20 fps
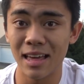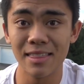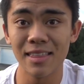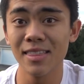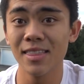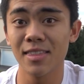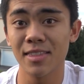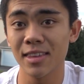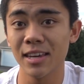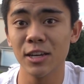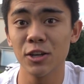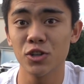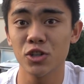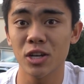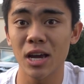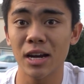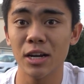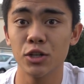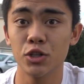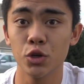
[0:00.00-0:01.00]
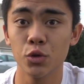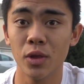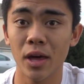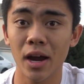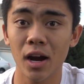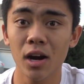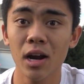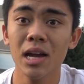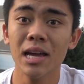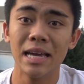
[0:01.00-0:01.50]
And then the thing you just got to do
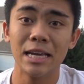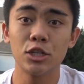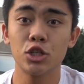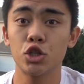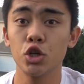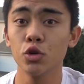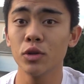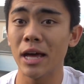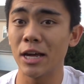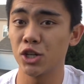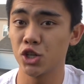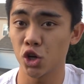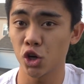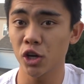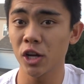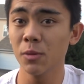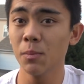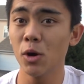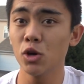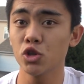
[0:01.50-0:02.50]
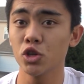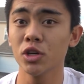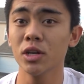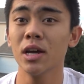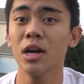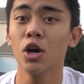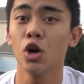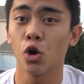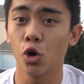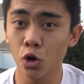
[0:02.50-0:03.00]
there is do that jerking motion
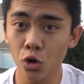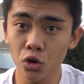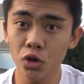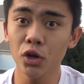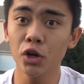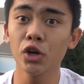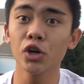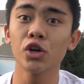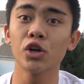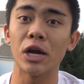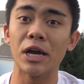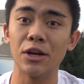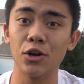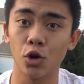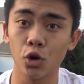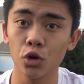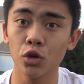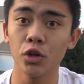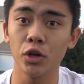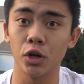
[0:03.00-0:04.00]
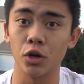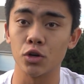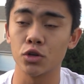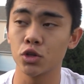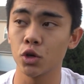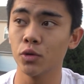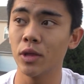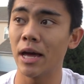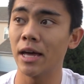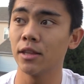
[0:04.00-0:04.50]
earlier and earlier
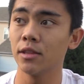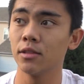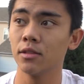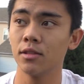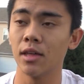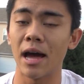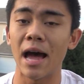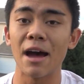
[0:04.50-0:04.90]
so that the